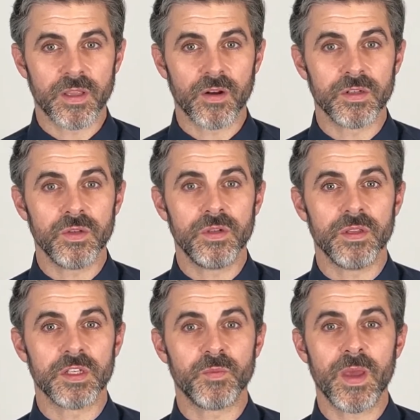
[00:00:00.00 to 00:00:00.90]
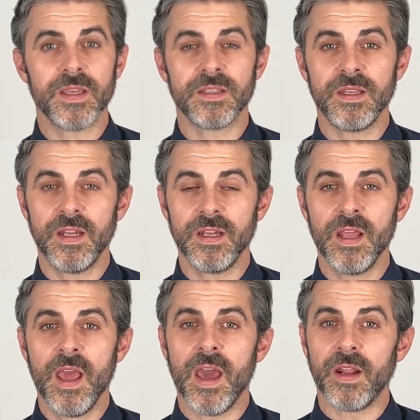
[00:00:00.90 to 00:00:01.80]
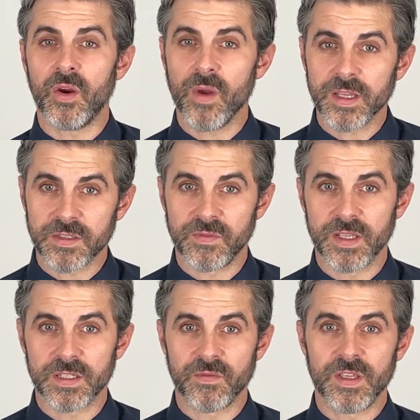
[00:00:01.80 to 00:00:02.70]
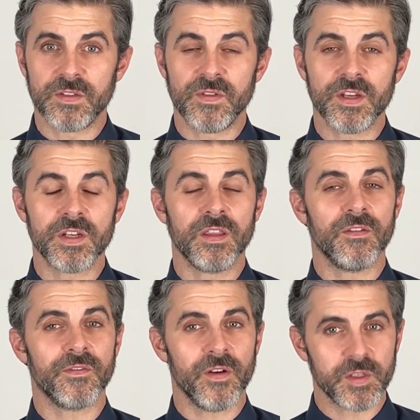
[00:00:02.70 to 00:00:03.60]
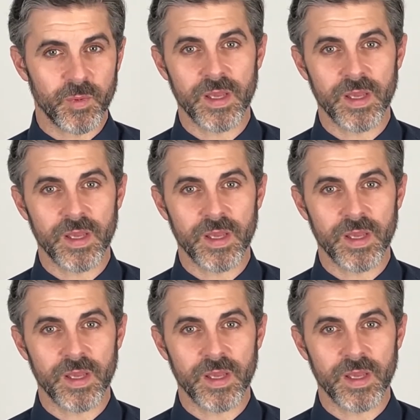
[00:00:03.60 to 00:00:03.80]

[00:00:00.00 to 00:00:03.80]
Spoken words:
that are due to the space needed and aggressiveness of these fish in the first